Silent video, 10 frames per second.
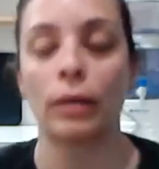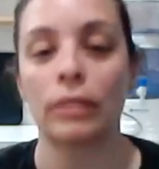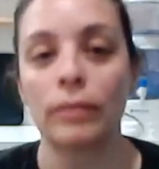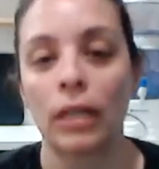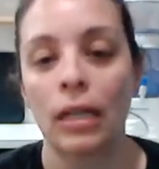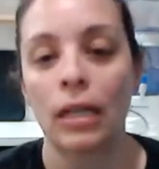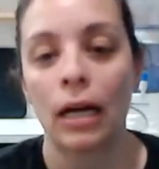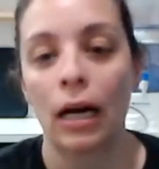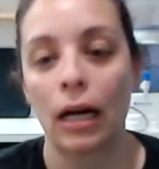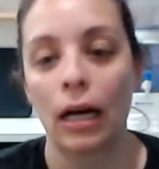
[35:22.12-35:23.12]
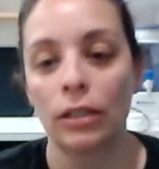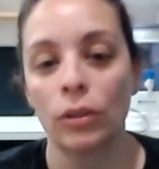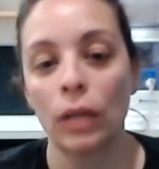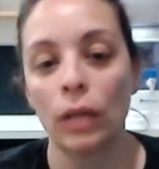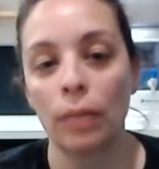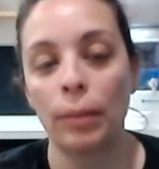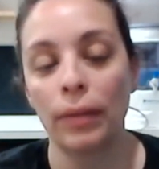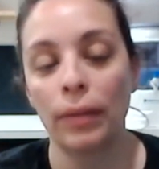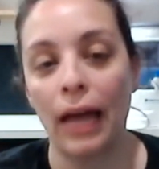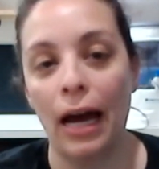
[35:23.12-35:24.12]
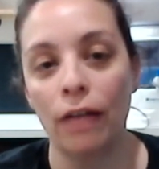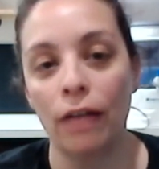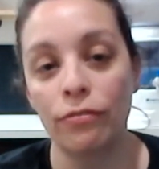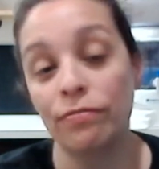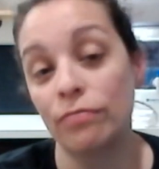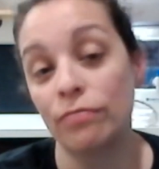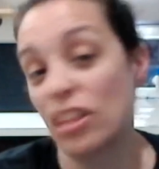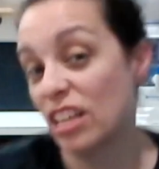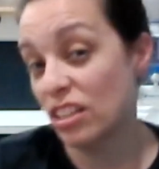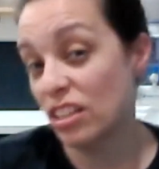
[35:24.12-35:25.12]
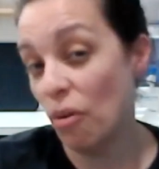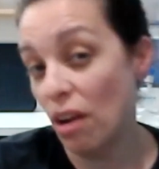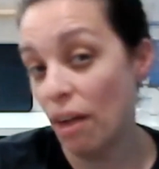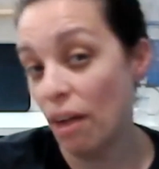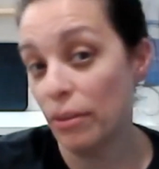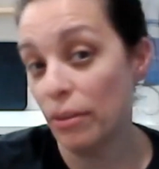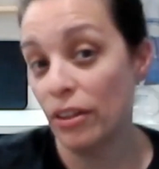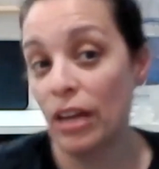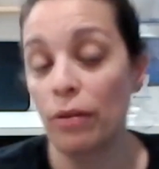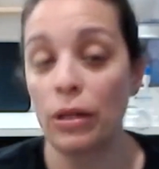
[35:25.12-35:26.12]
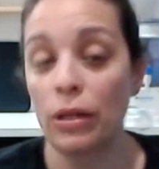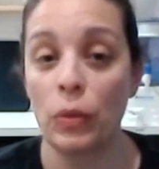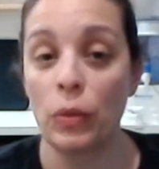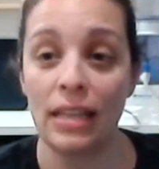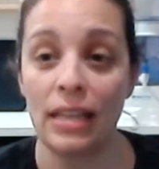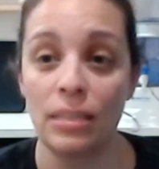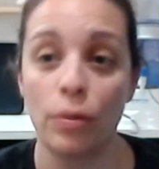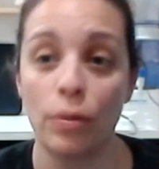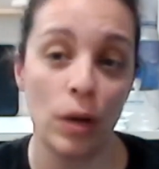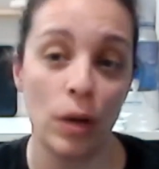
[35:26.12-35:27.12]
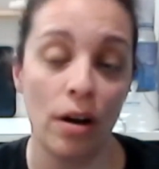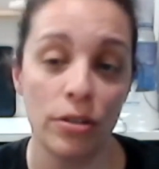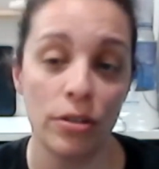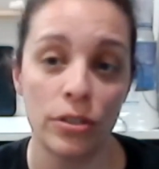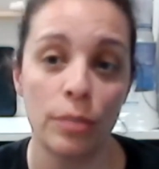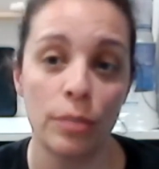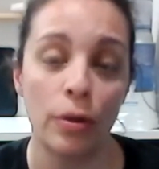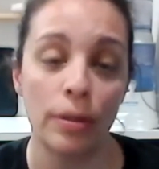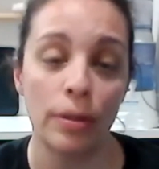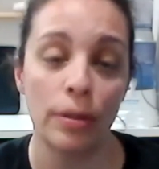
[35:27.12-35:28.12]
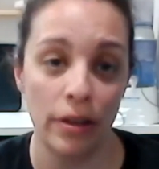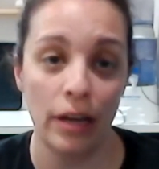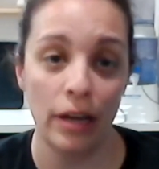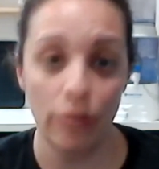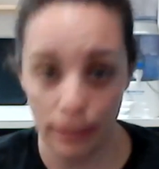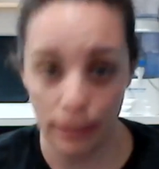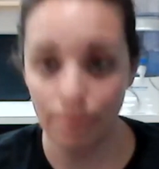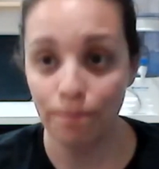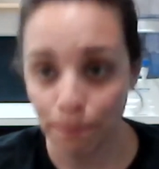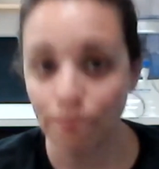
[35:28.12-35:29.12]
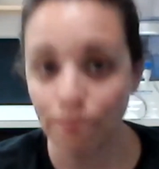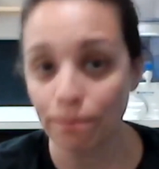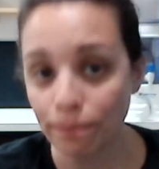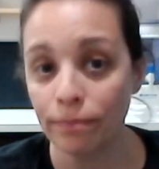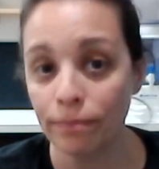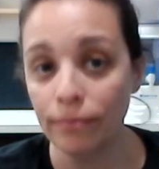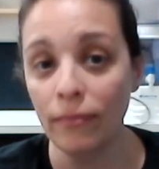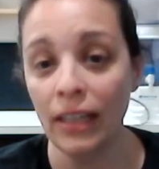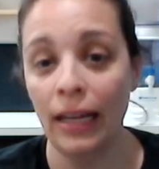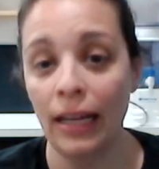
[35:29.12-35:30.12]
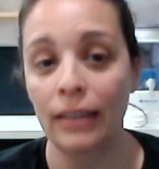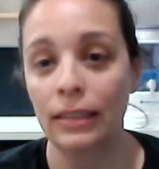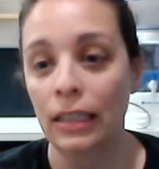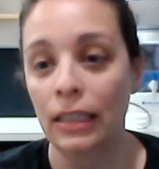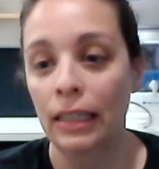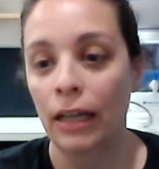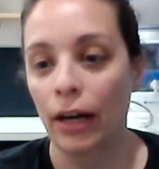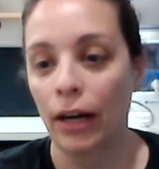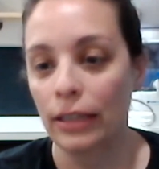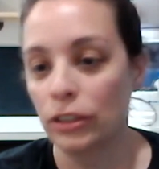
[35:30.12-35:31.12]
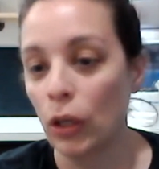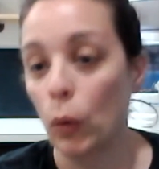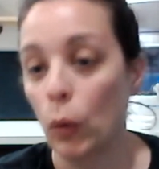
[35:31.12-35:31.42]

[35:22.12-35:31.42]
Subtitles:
it. So a lot of people that have things going on with the thyroid or want that support want to also support the parathyroid. Yeah. All right. So